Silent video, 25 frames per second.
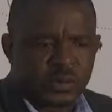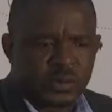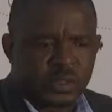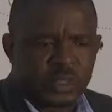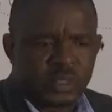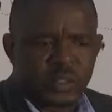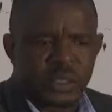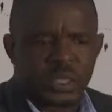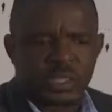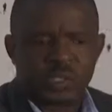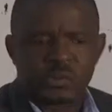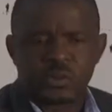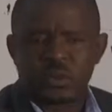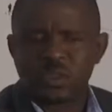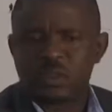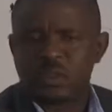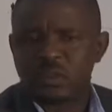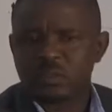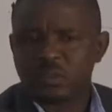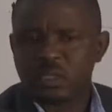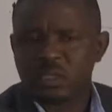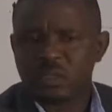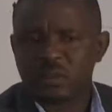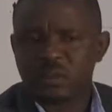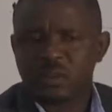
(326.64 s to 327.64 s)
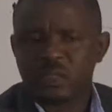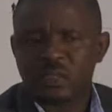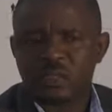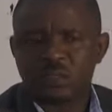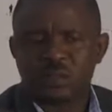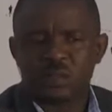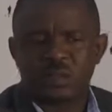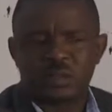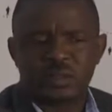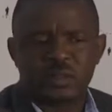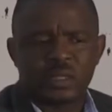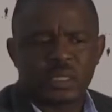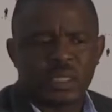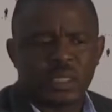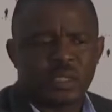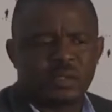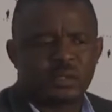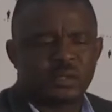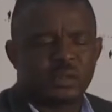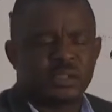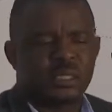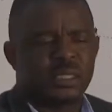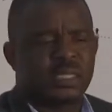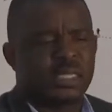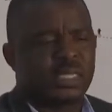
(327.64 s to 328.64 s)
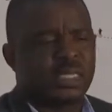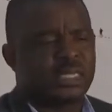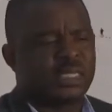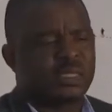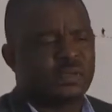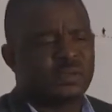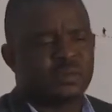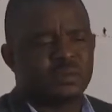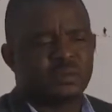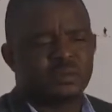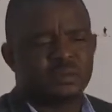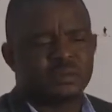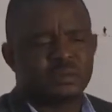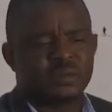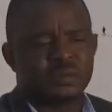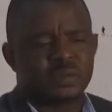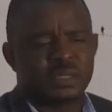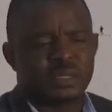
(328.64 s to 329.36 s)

Rhodesia into a dominion along the lines of